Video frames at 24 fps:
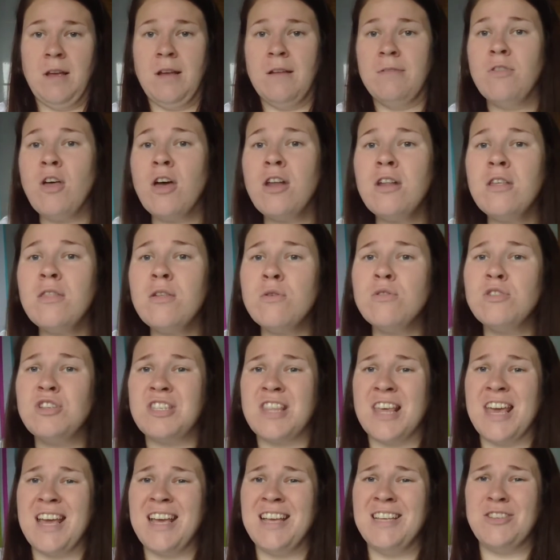None of those
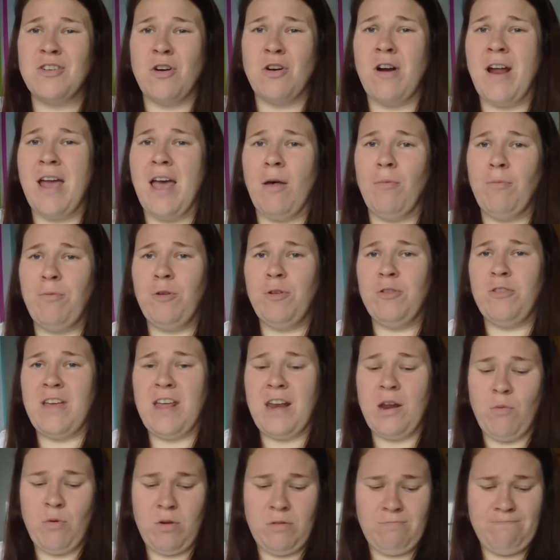things are helpful to
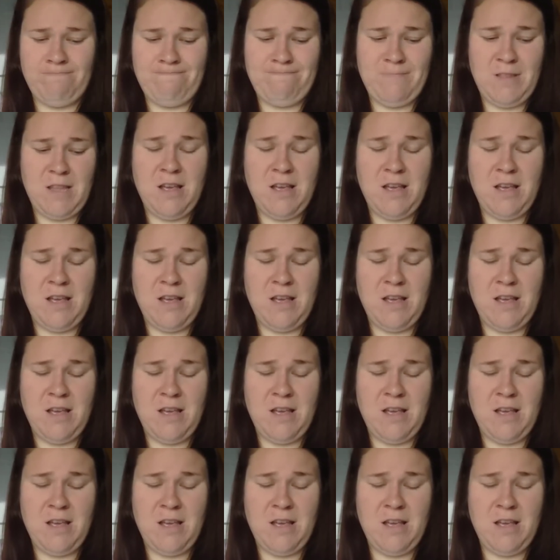anyone.